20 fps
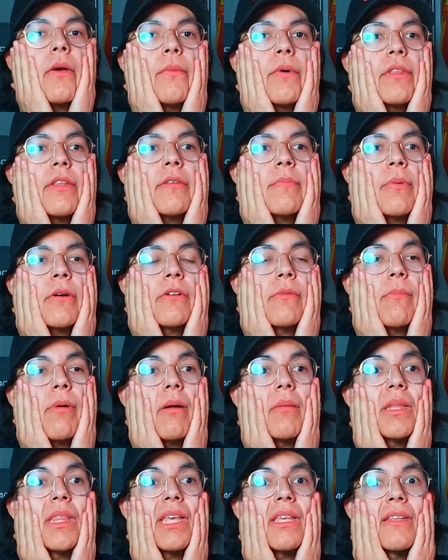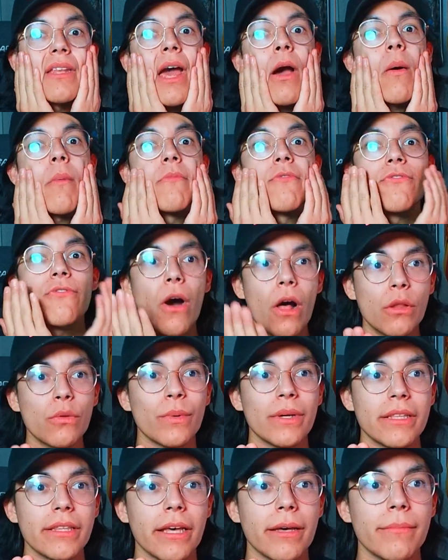well, this person probably thinks now I'm
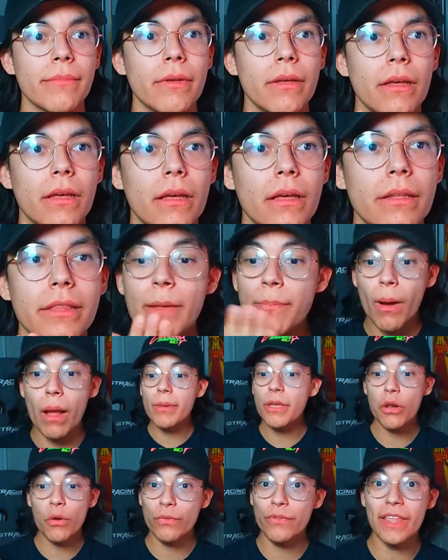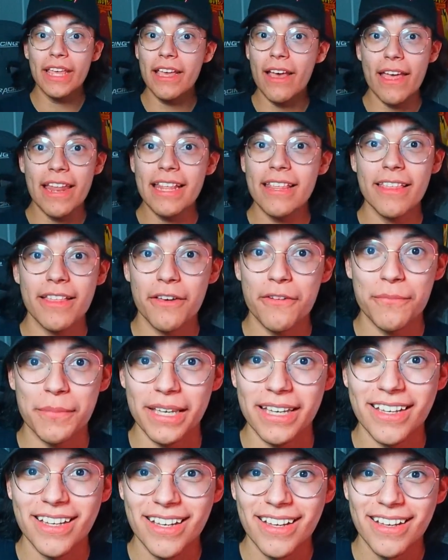following them. They probably don't think anything of
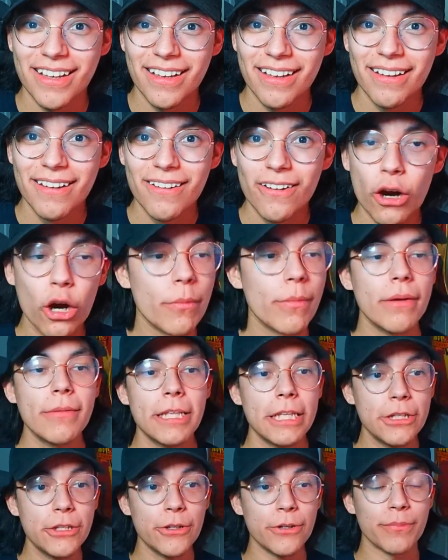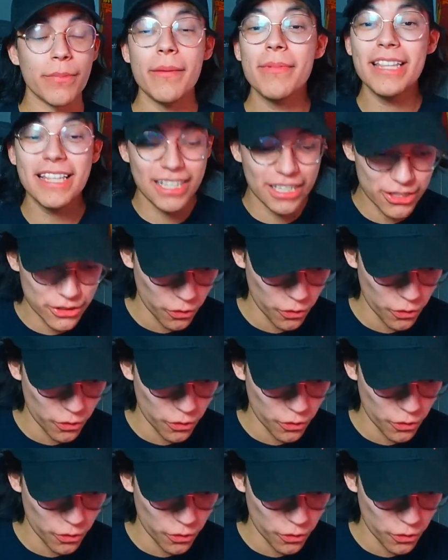me. Or maybe they do. Maybe this is